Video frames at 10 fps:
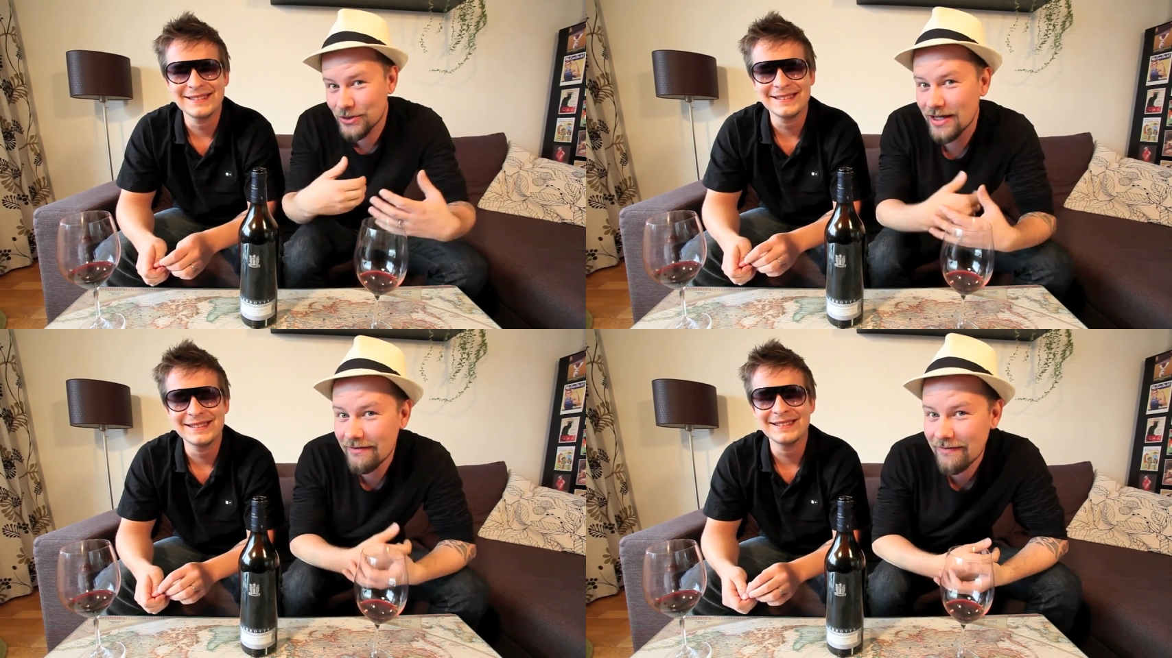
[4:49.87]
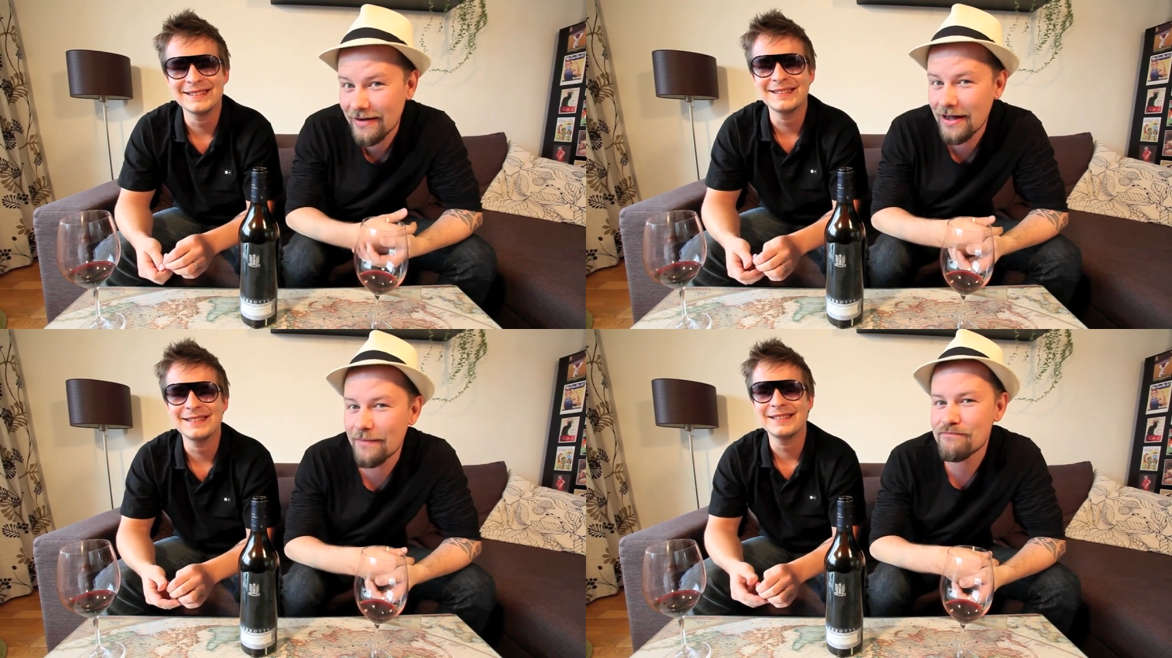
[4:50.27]
Speaker 1: to give
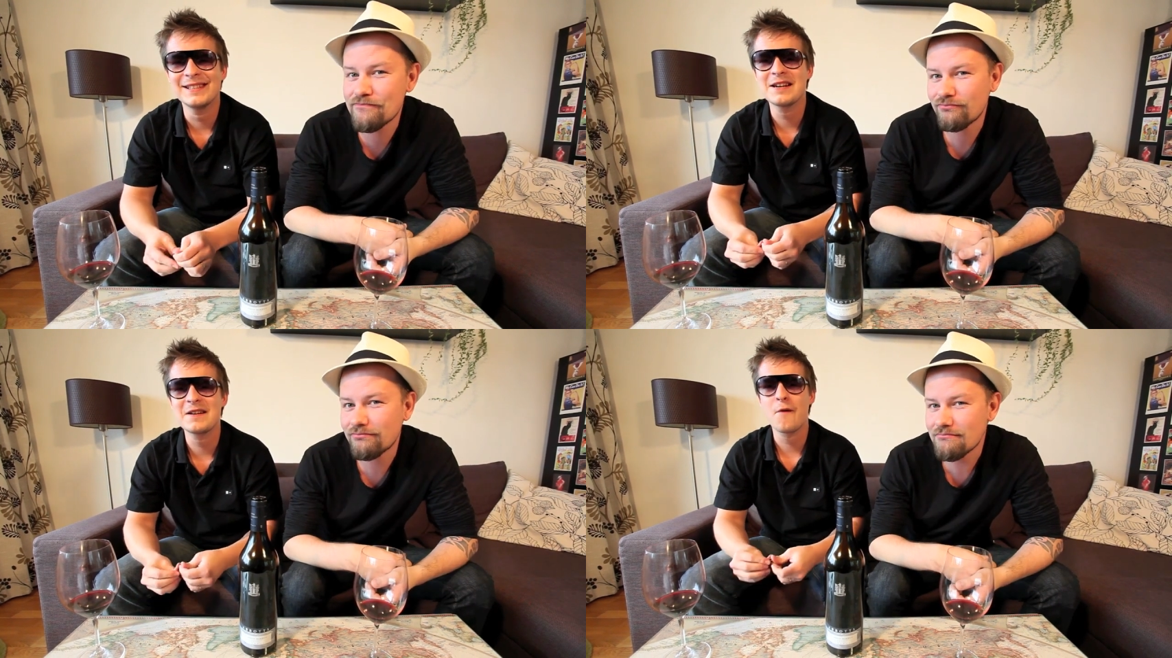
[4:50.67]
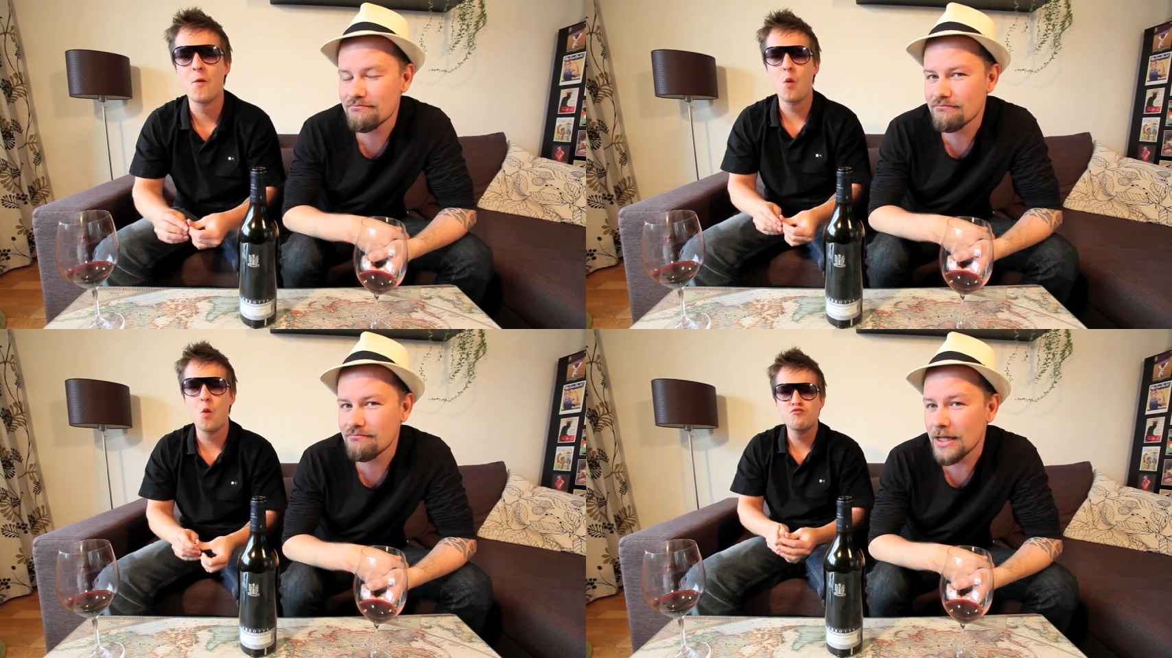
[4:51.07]
uh,
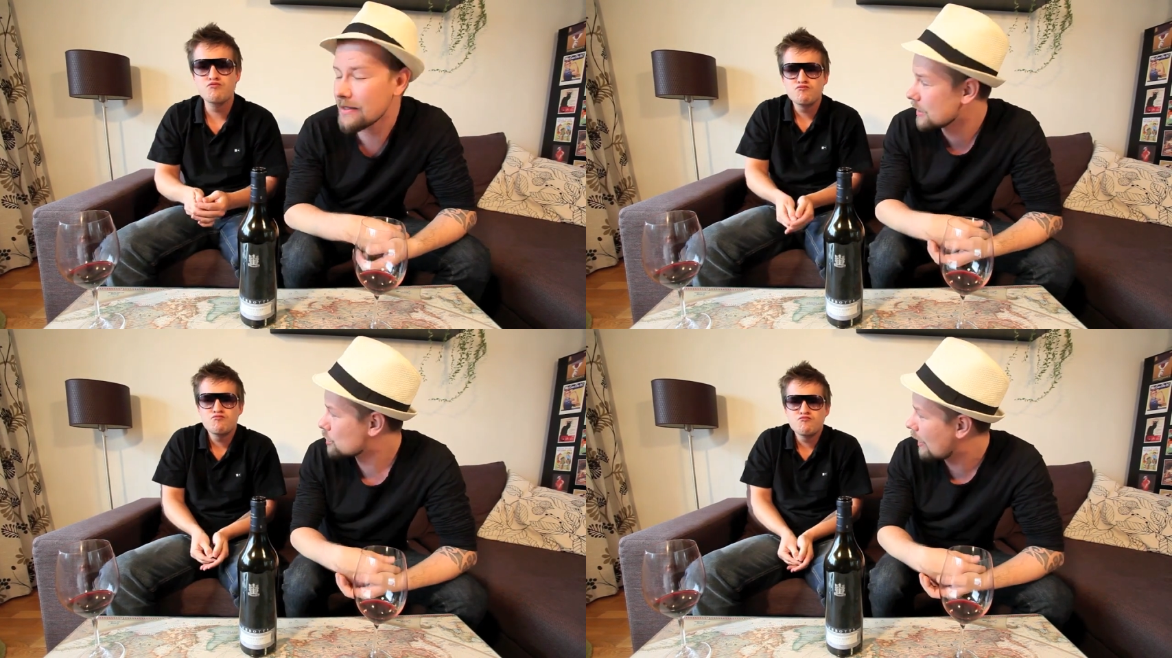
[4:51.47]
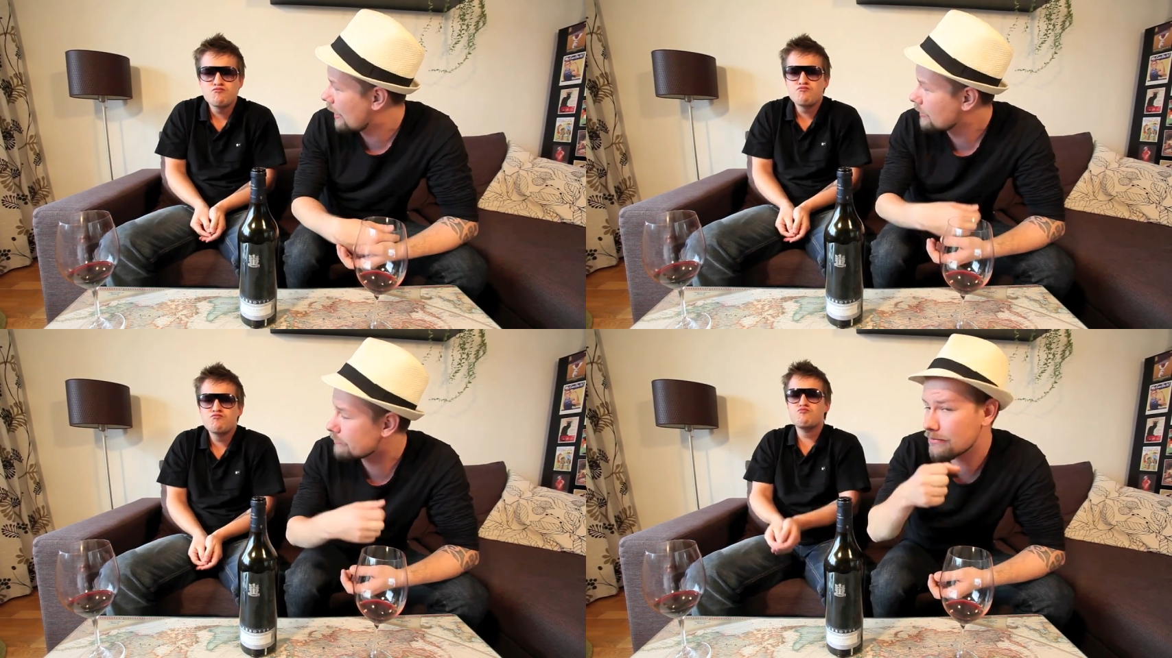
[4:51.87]
this
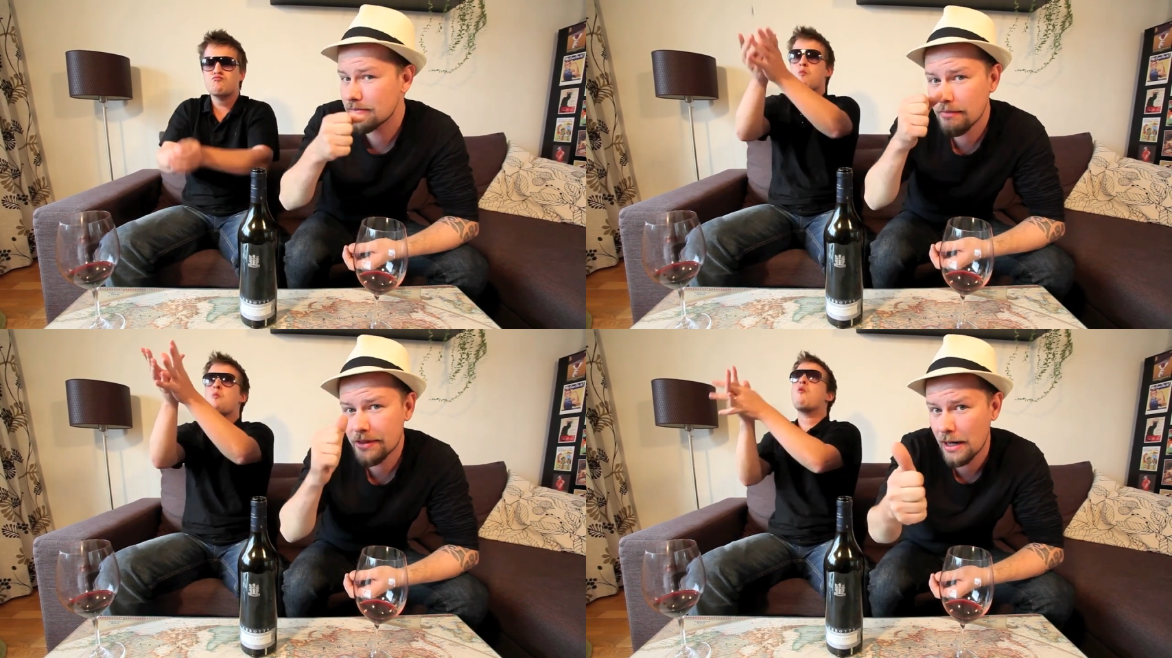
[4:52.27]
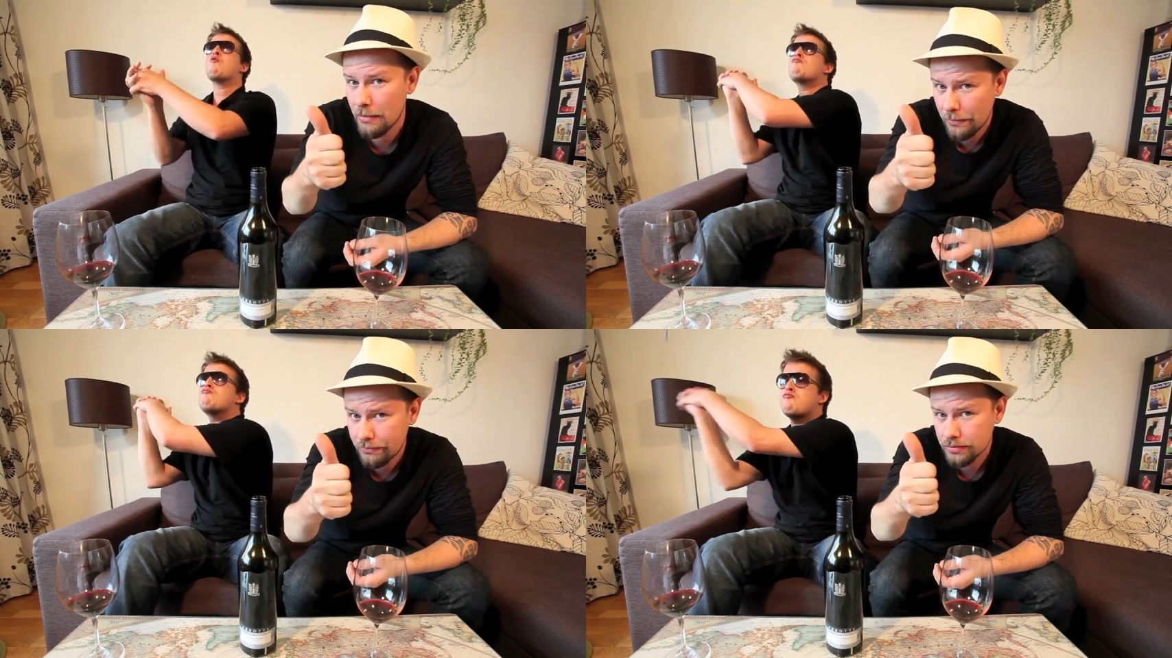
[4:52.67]
wine
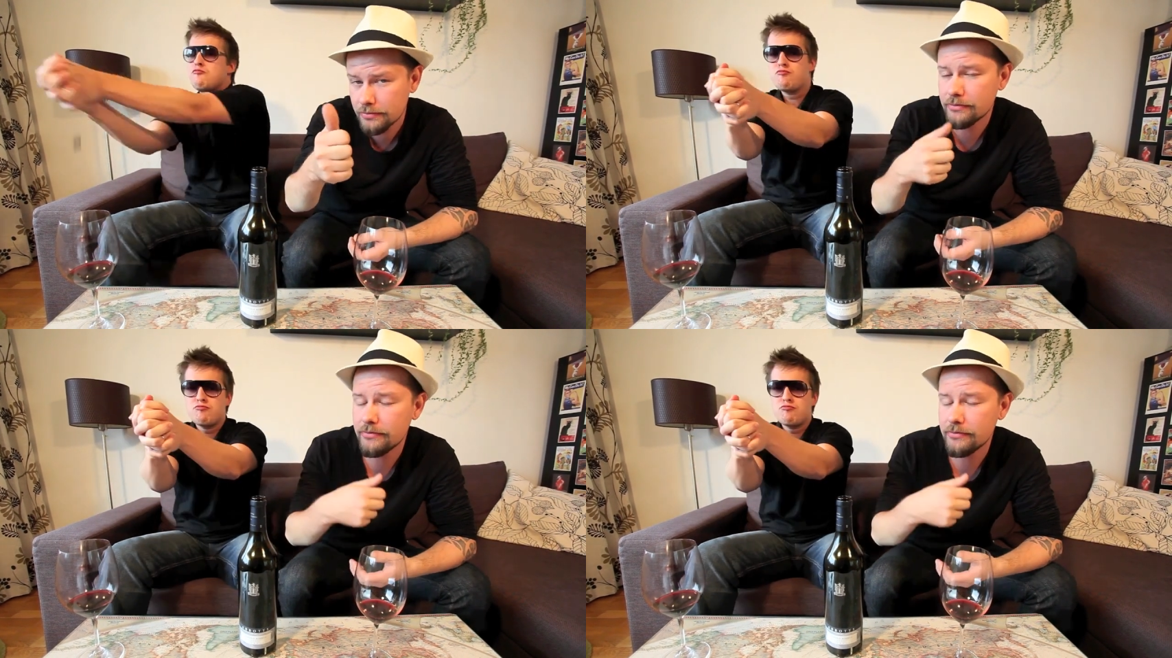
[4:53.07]
thumb up,